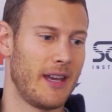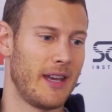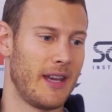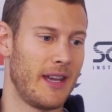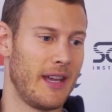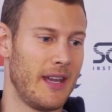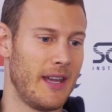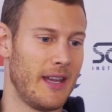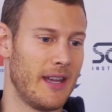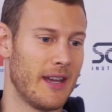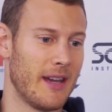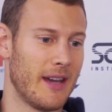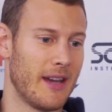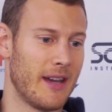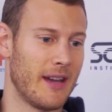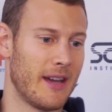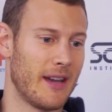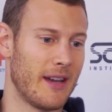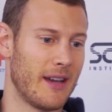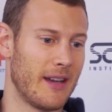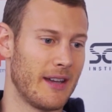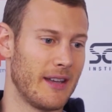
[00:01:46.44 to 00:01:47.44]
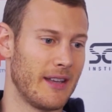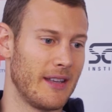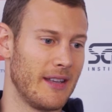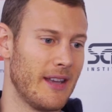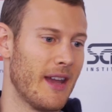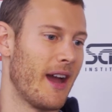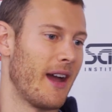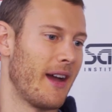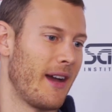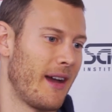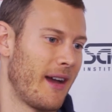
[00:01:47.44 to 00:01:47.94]

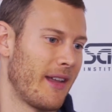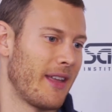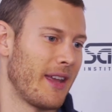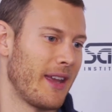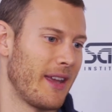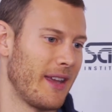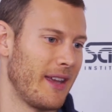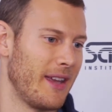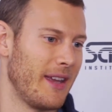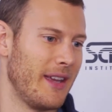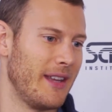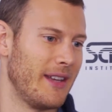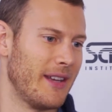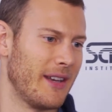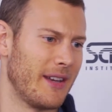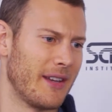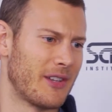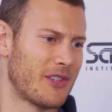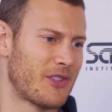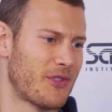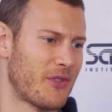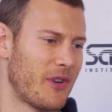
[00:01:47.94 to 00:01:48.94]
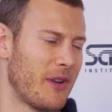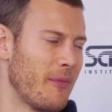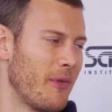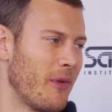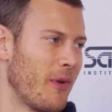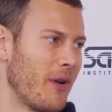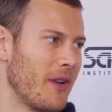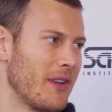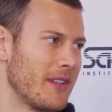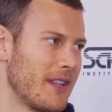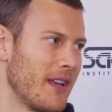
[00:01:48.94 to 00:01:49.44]
I think he did extremely
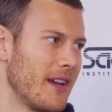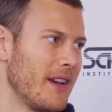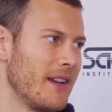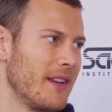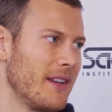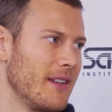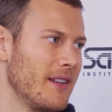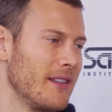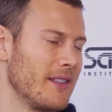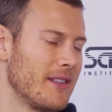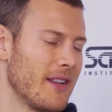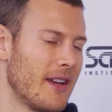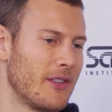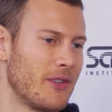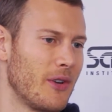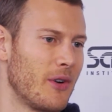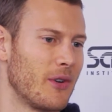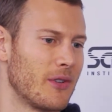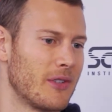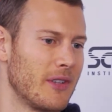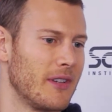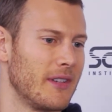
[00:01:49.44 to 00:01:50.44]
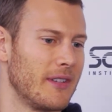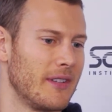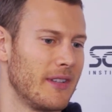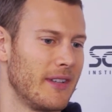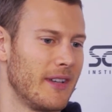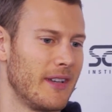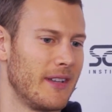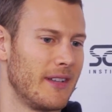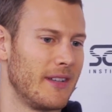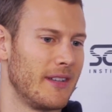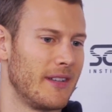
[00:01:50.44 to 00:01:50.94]
well as that Doctor,
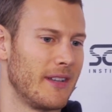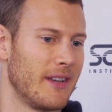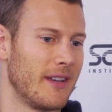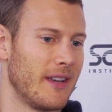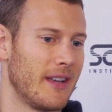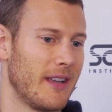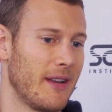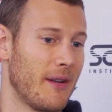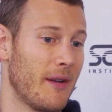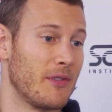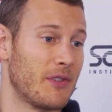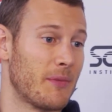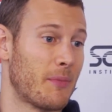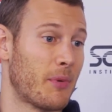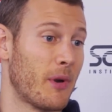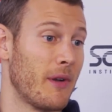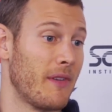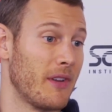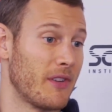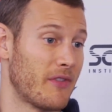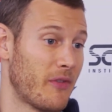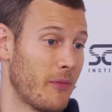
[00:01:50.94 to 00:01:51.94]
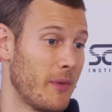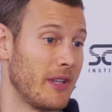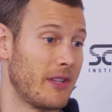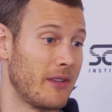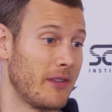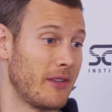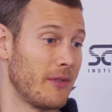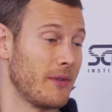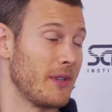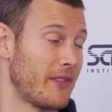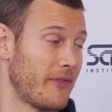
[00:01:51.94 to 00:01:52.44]
and it was a privilege for me
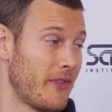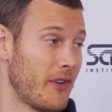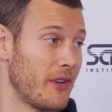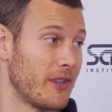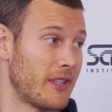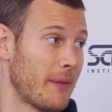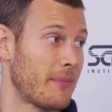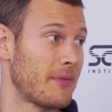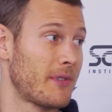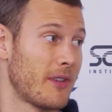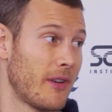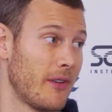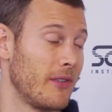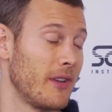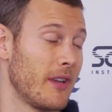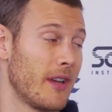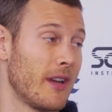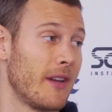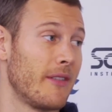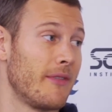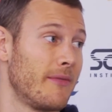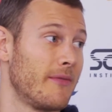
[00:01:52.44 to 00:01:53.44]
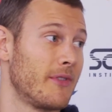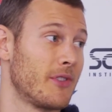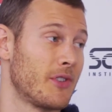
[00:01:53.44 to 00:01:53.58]
to do his first episode. Yeah, for